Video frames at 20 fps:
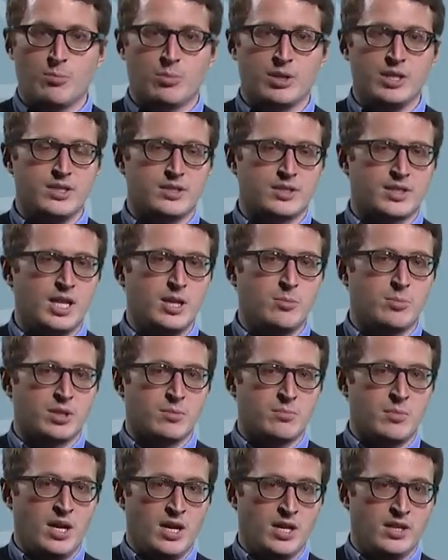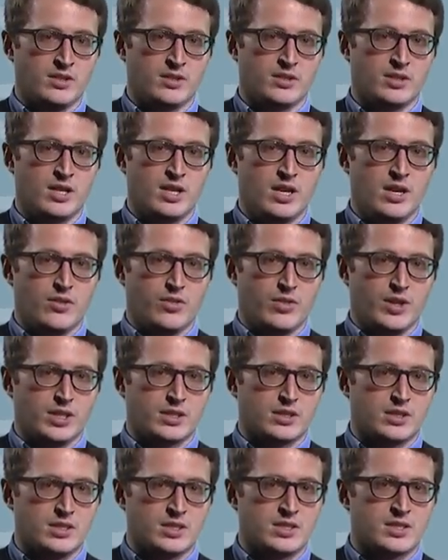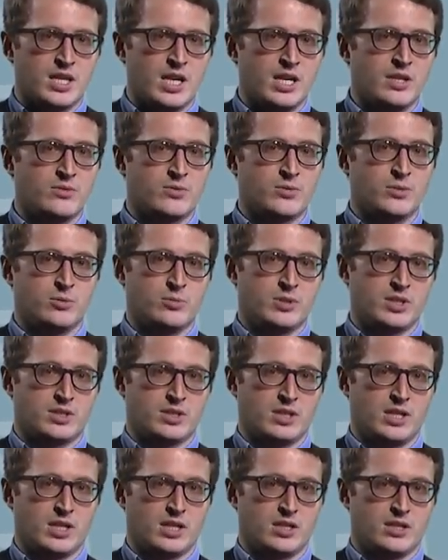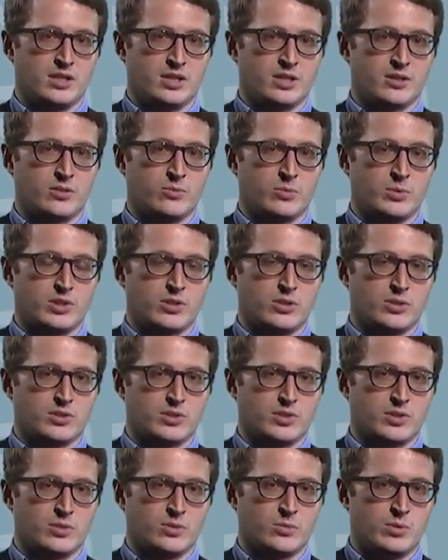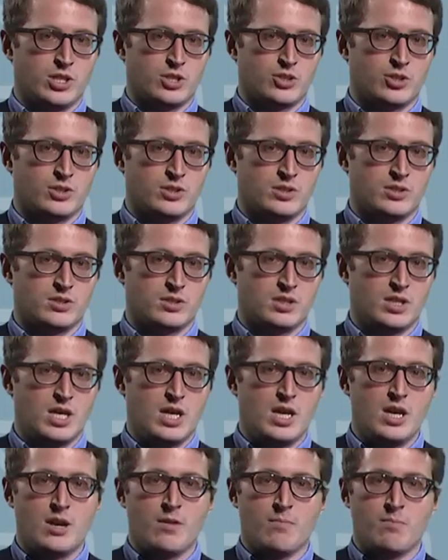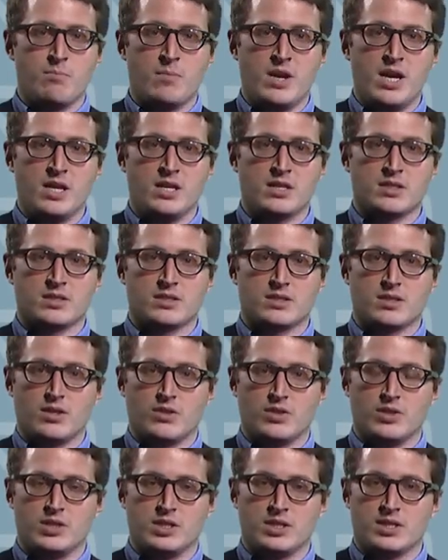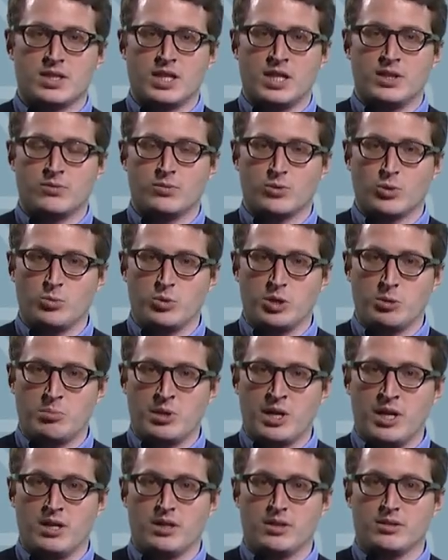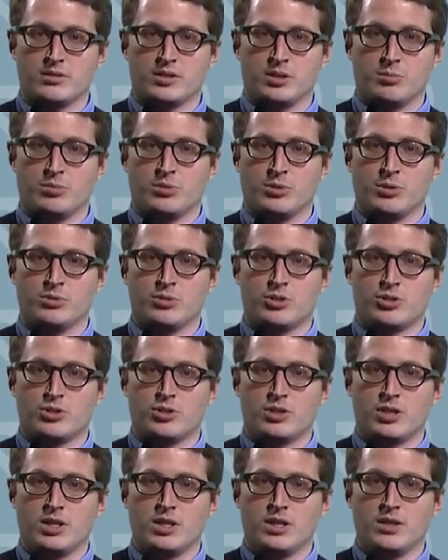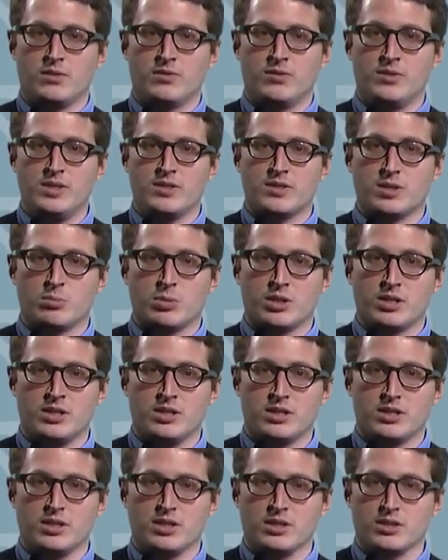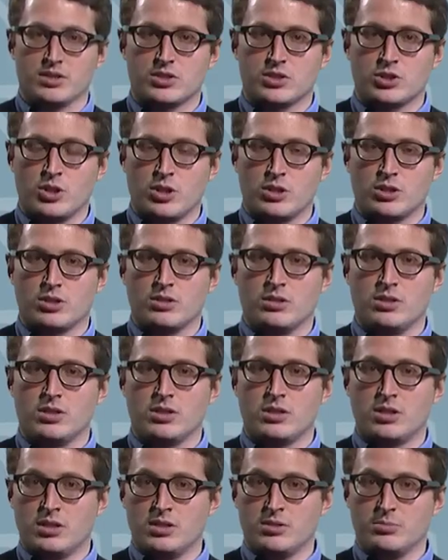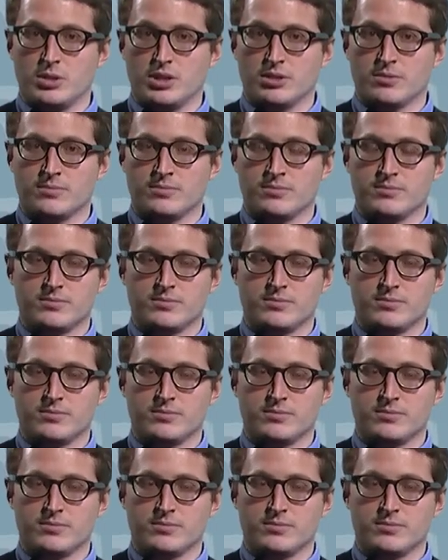Please keep in mind that design for recycling with considerations makes the design for repair approach feasibly in a circular economy.